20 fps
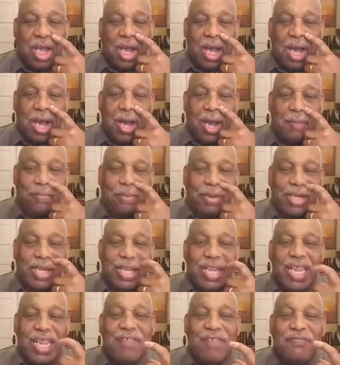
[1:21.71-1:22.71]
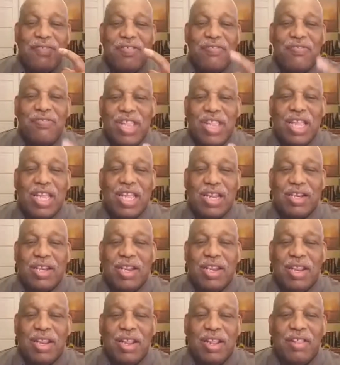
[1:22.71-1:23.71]
Uh, but even
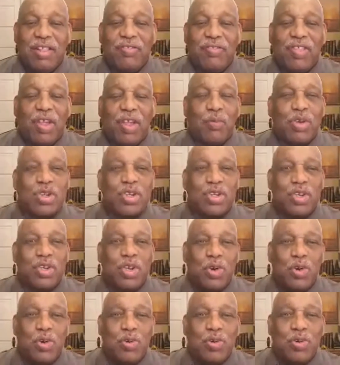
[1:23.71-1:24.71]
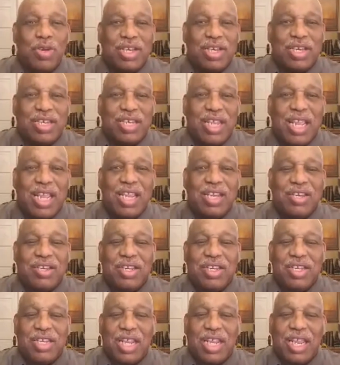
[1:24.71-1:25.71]
then, there was no day
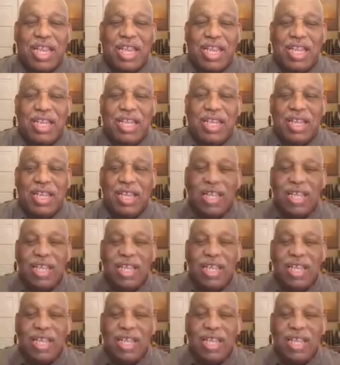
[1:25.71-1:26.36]
to day